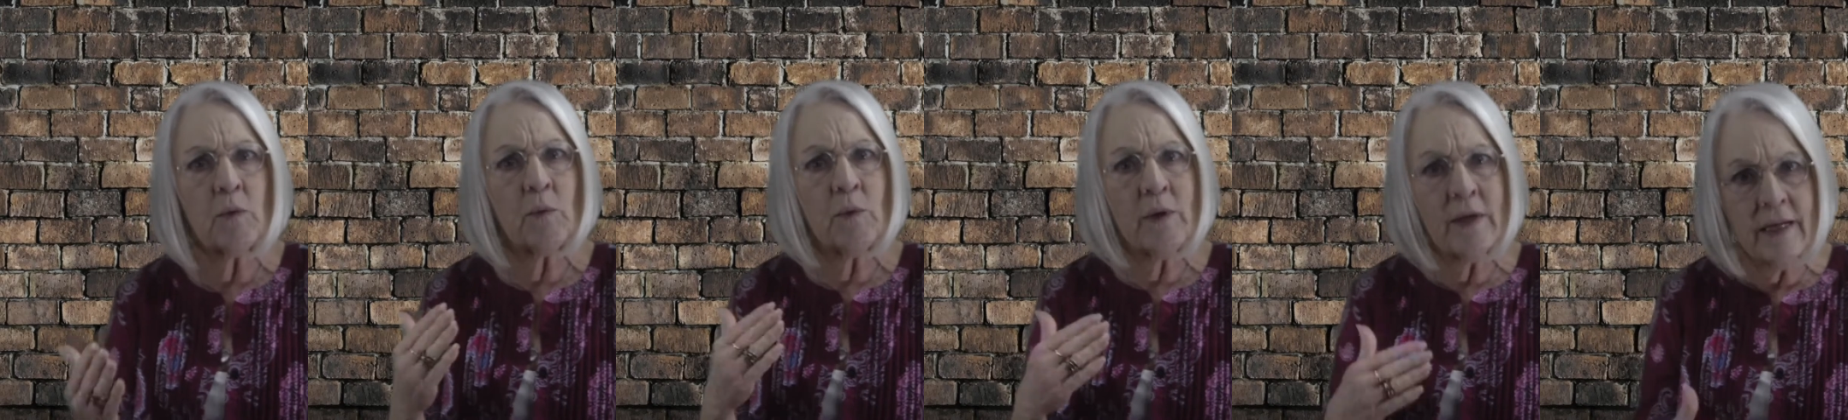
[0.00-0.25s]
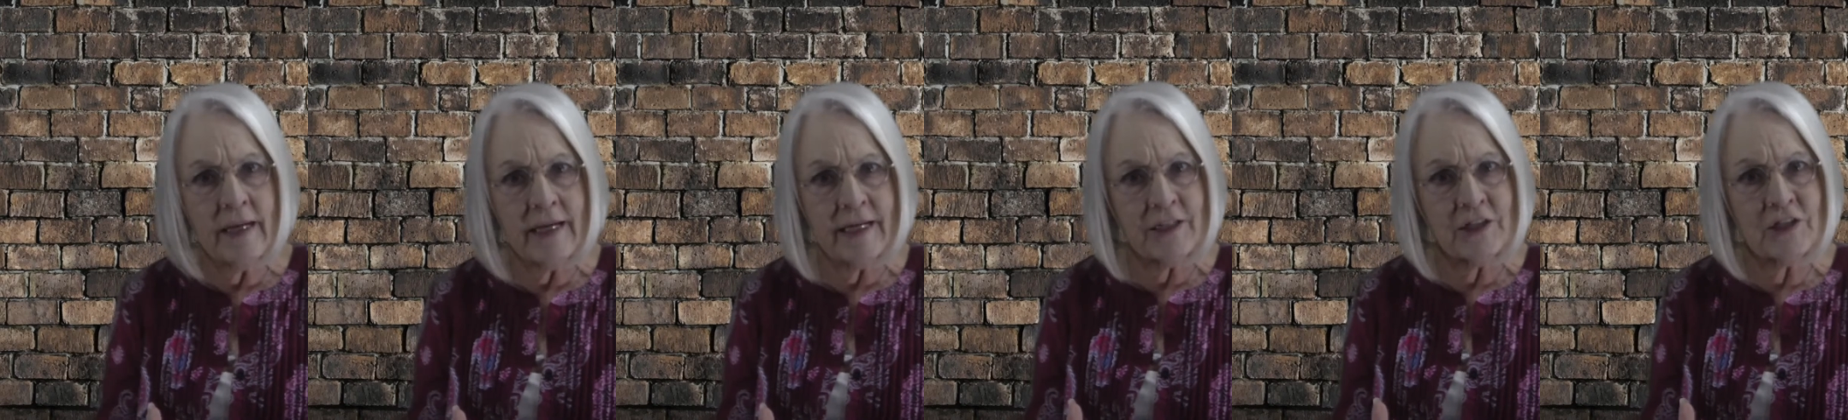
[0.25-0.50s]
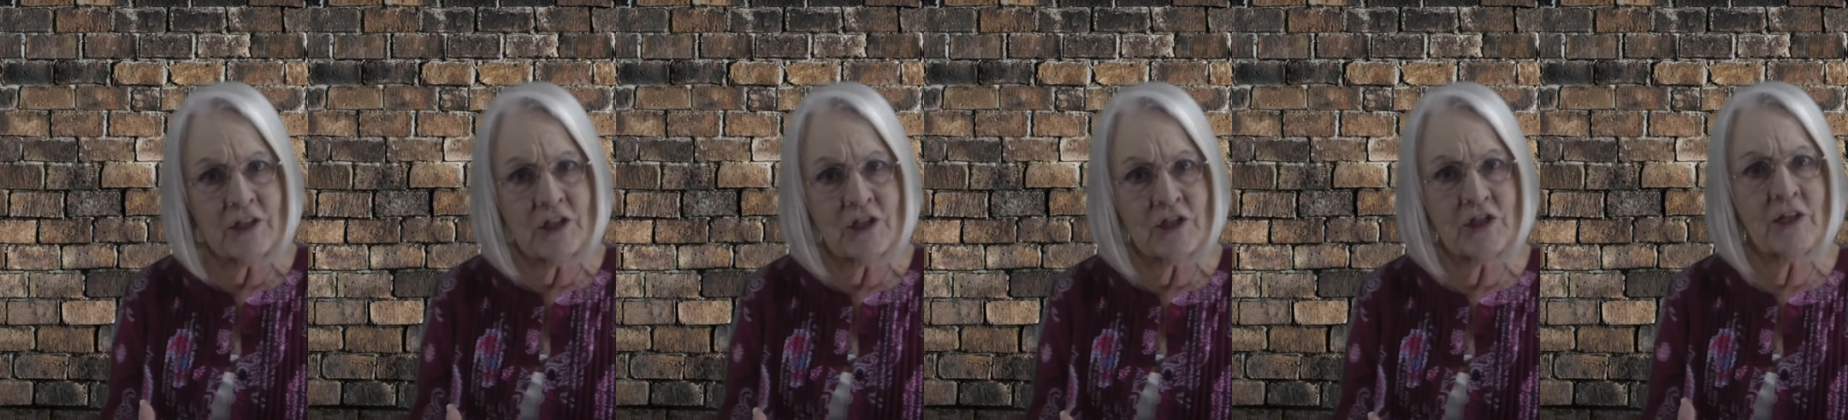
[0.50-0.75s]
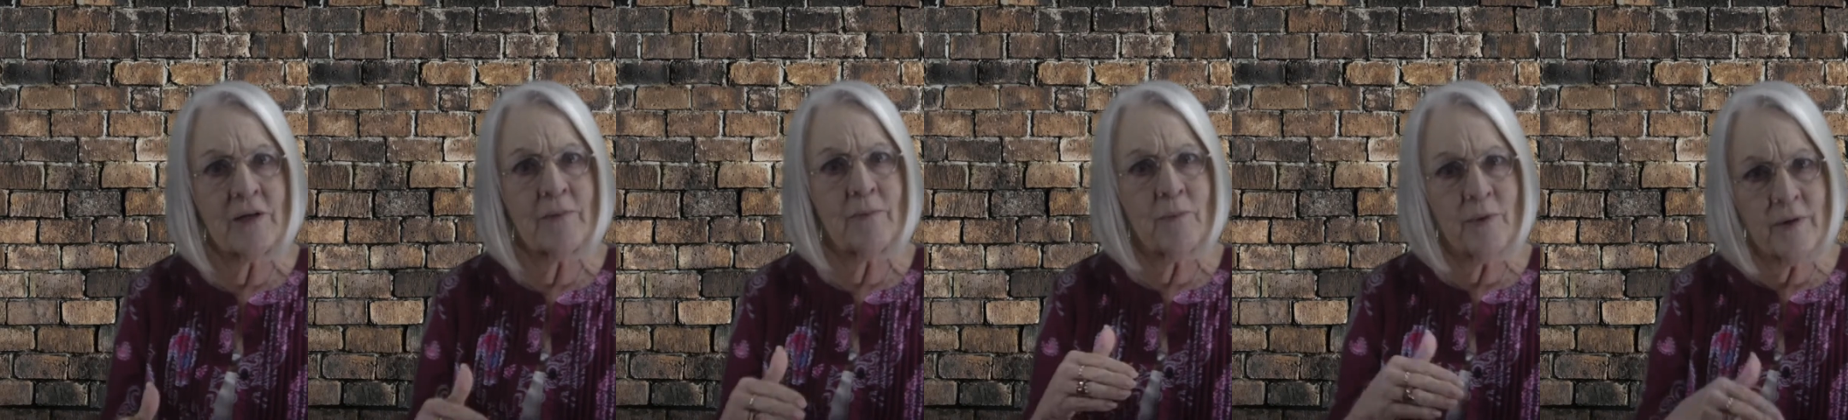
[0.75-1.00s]

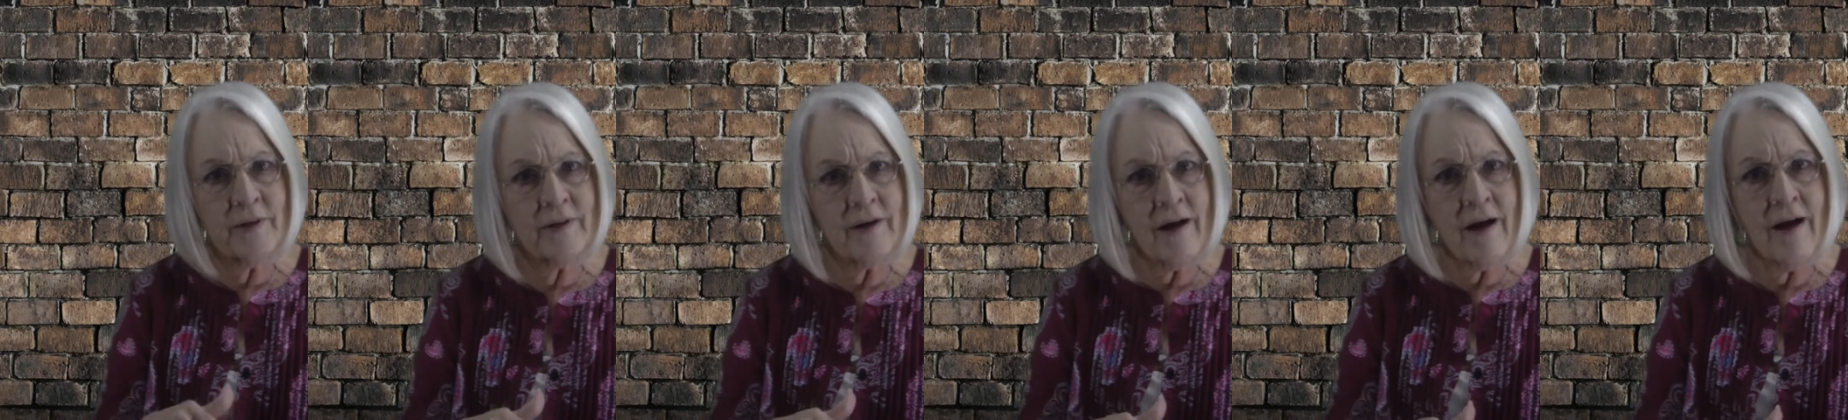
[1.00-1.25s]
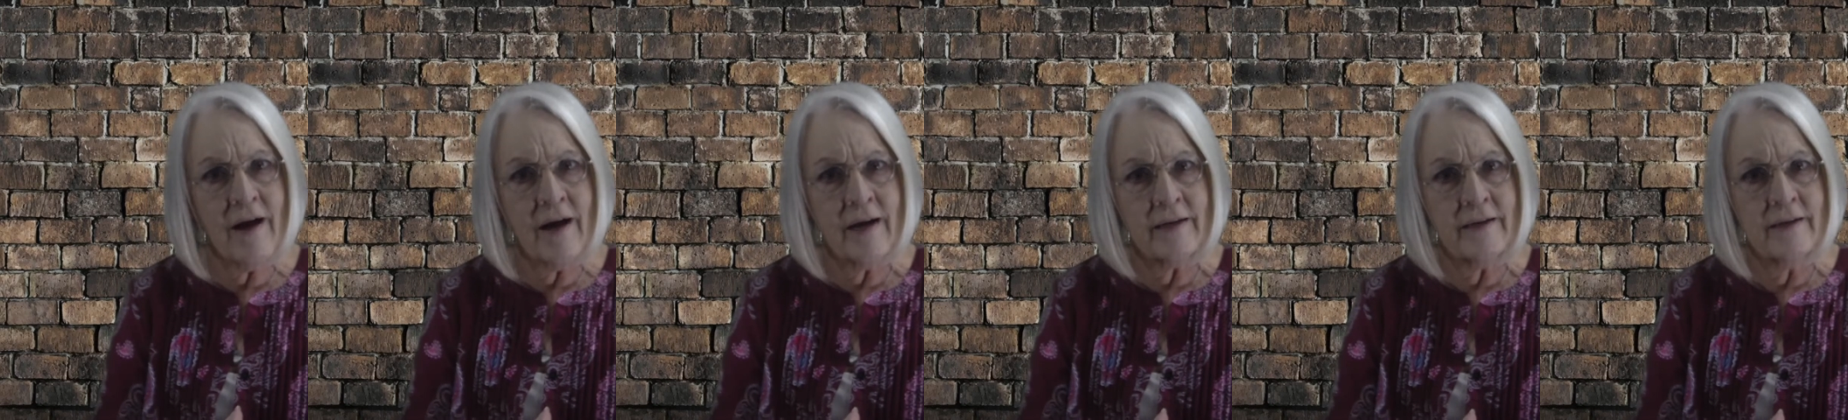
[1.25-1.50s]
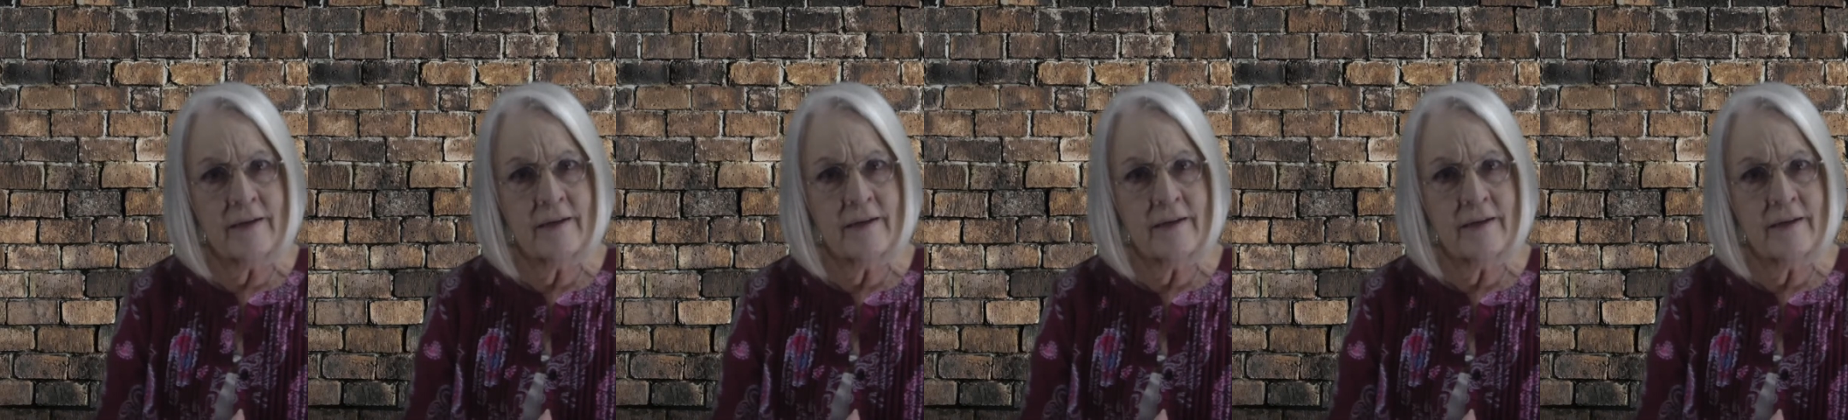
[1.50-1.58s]
relationship with God.